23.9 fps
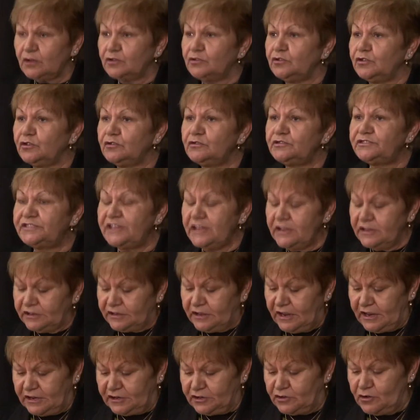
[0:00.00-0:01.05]

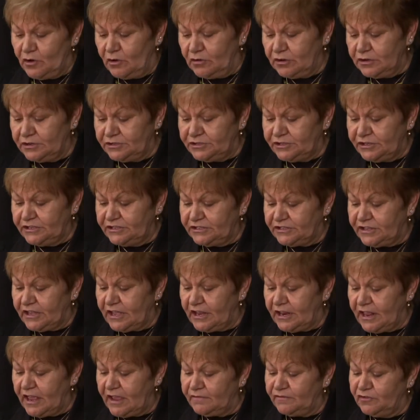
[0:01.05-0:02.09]
using technologies
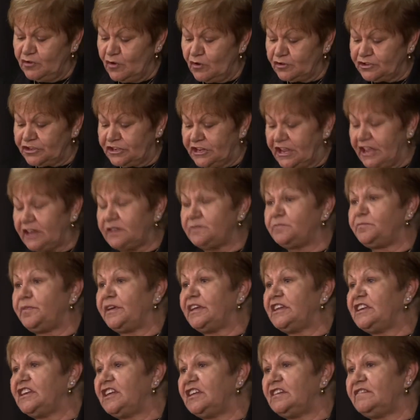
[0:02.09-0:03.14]
that have not yet
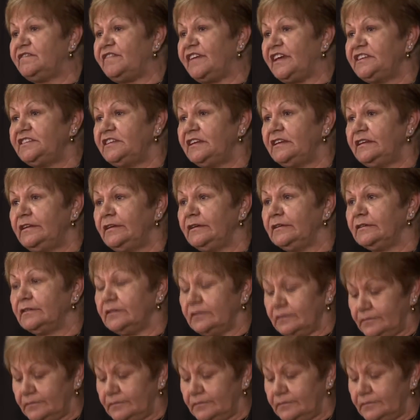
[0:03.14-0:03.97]
been invented